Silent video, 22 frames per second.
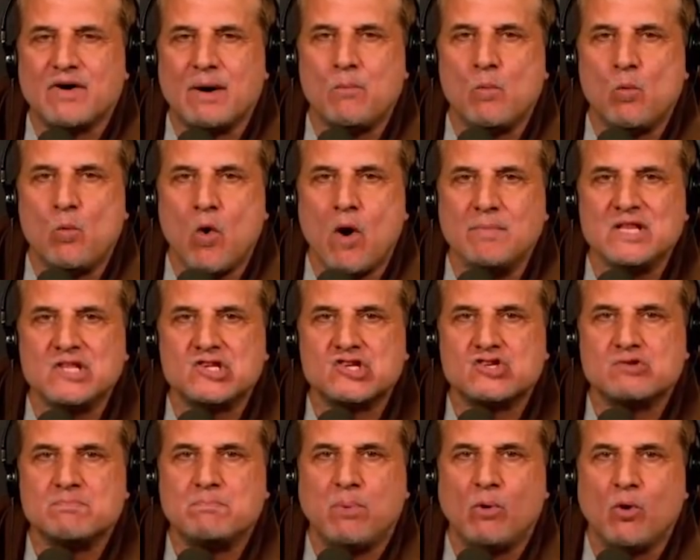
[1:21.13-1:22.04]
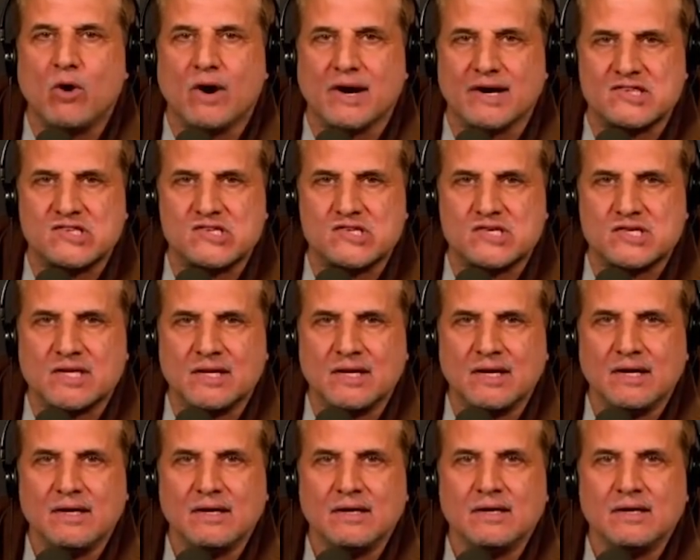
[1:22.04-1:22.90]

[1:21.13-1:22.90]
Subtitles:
from women's sports.